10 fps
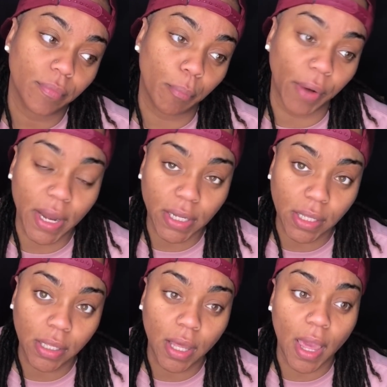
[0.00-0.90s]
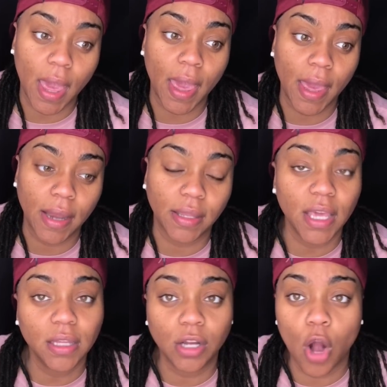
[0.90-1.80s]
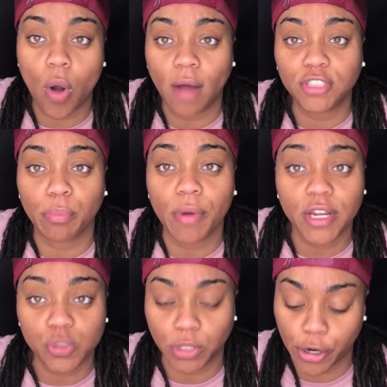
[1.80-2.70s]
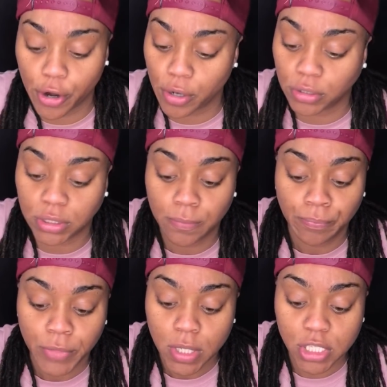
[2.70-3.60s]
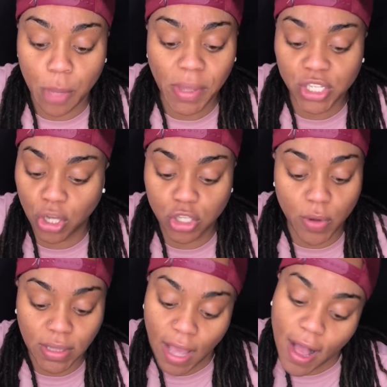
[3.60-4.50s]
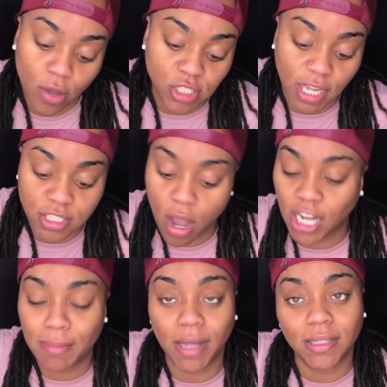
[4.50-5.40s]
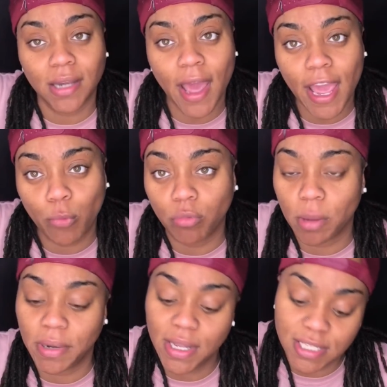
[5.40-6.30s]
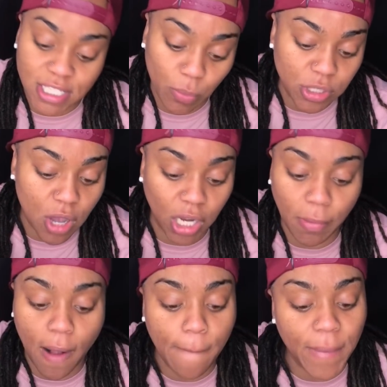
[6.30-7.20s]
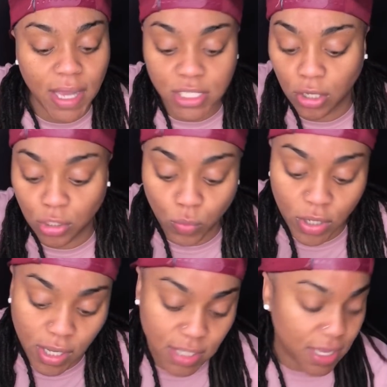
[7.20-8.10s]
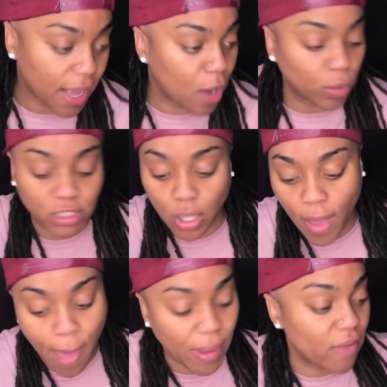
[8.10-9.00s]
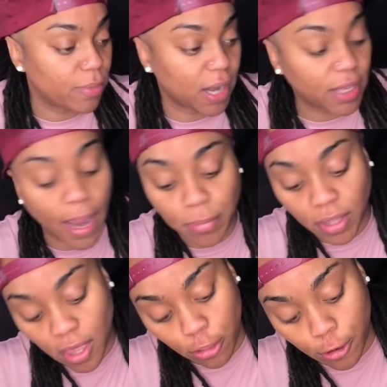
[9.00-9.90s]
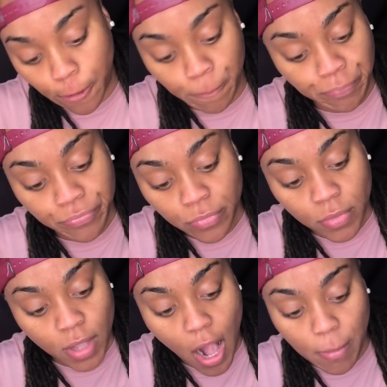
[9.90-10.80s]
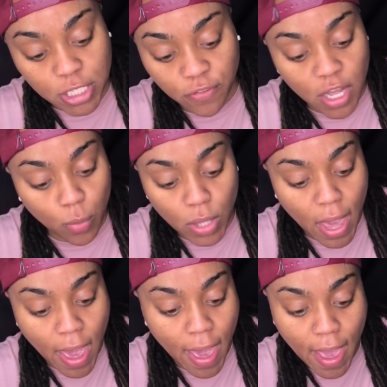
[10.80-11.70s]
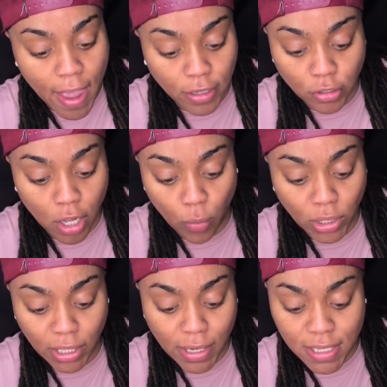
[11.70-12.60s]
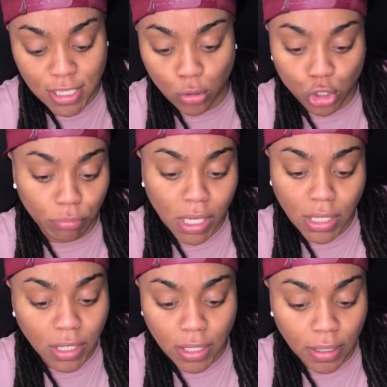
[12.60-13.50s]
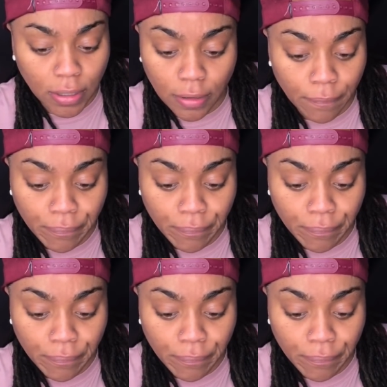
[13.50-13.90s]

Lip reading: Brandy and Keela go off to brunch with their girls. So me and JoJo at the house, just like talking about the night, we reminiscing, we talking about how magical it was, like how we're so happy everybody came together, how much fun we had, you know, we looking at social media,